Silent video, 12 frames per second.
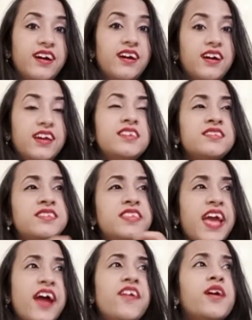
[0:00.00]
Uh, is
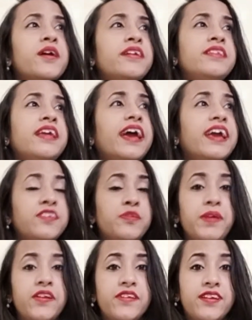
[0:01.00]
there an
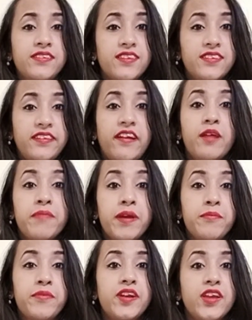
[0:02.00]
experience, is there a
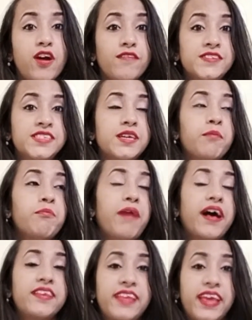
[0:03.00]
memory of some
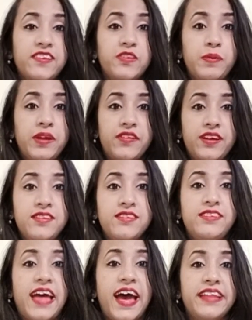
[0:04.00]
past experience
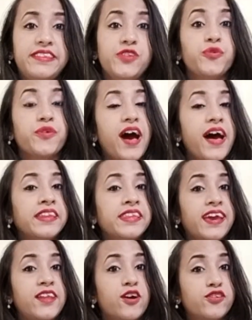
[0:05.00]
that you can't
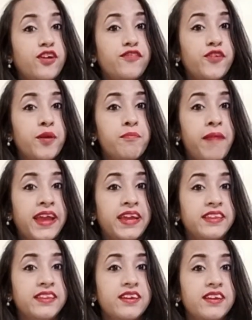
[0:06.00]
get out of your mind?
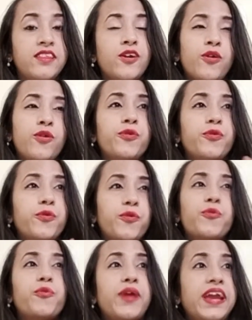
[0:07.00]
Now,
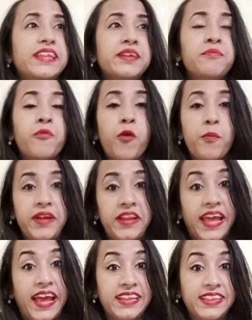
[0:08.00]
wait a moment
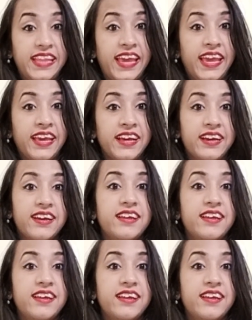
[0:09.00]
and think.